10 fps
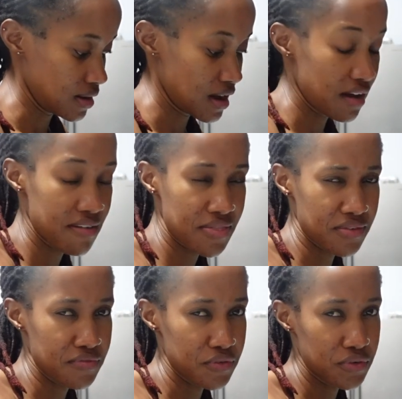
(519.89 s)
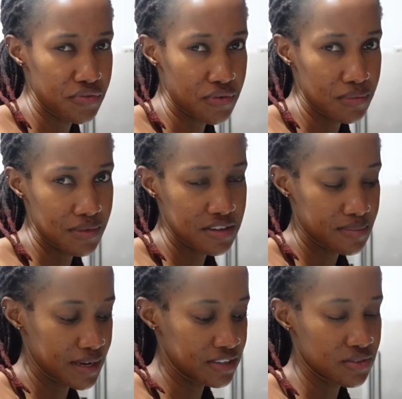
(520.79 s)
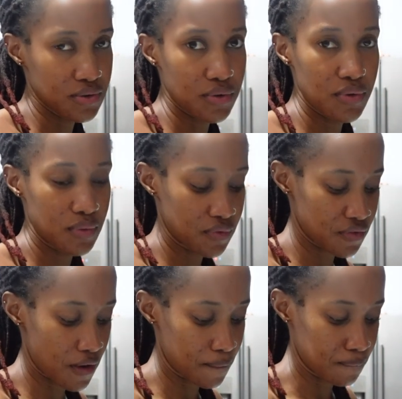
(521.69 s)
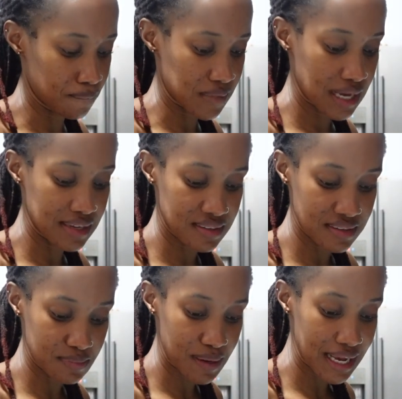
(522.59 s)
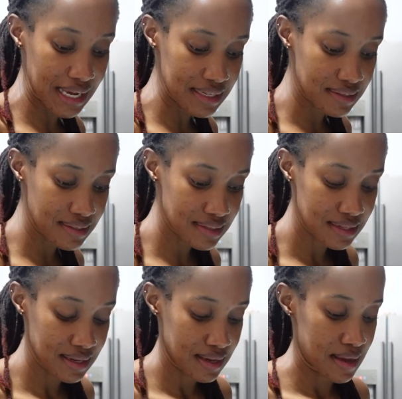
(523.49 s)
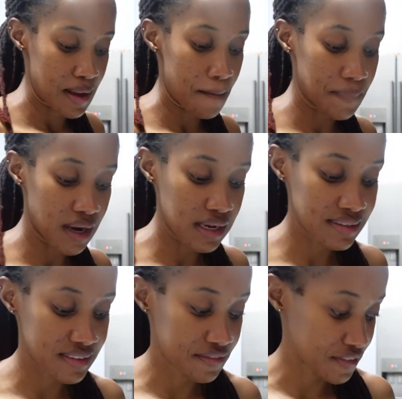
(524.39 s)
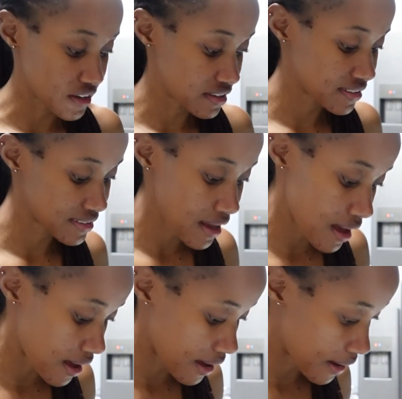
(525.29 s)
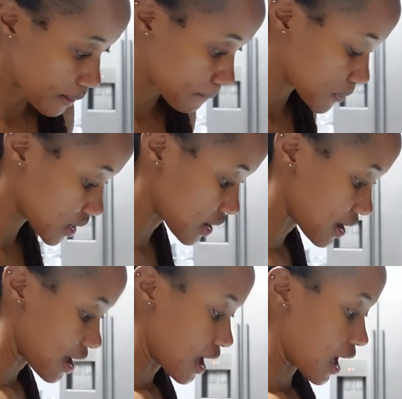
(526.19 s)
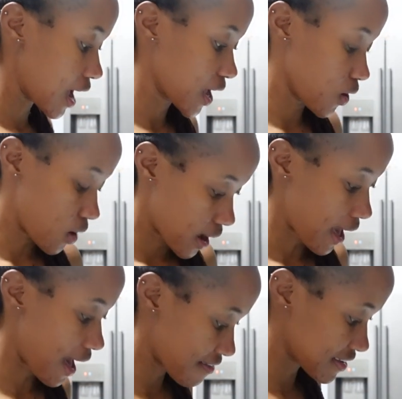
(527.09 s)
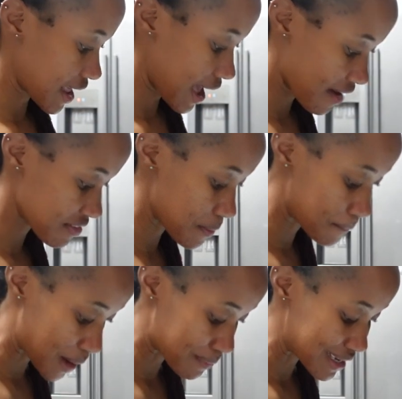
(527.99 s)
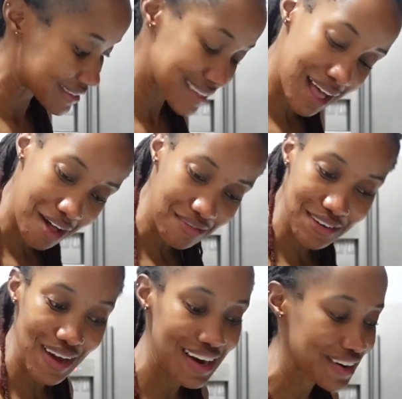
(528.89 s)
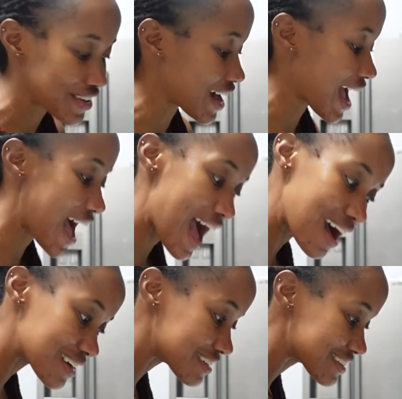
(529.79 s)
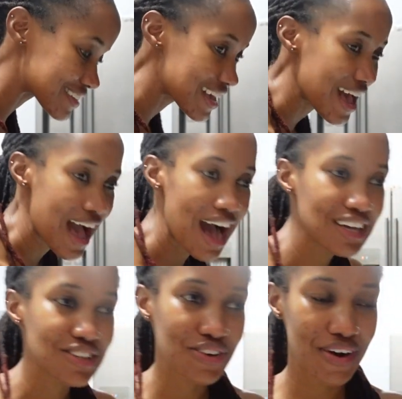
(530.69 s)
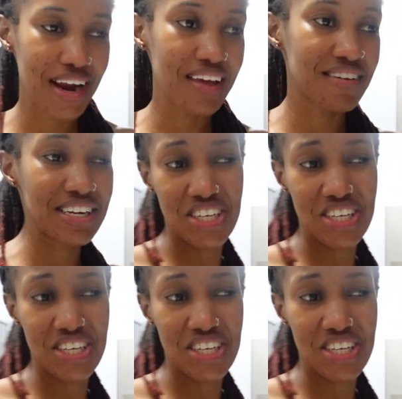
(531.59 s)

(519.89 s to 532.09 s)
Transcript: I've had the food from this place though, from cousin's place. But it's the first time I haven't have it by myself, not at her house. I was craving